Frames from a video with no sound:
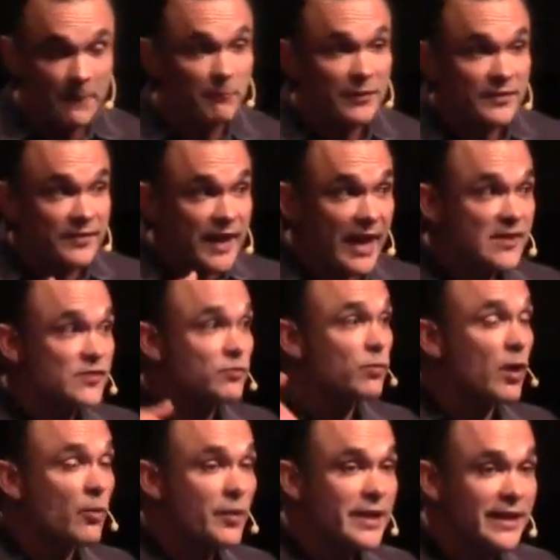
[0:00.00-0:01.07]
but that's
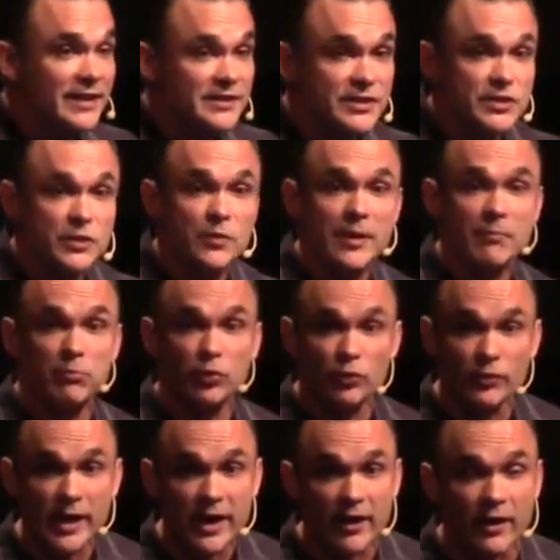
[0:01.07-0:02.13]
what we get to do in
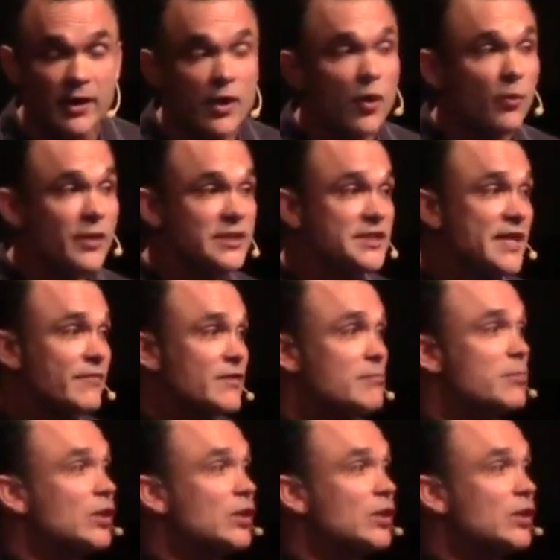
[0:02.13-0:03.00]
prayer. We just have to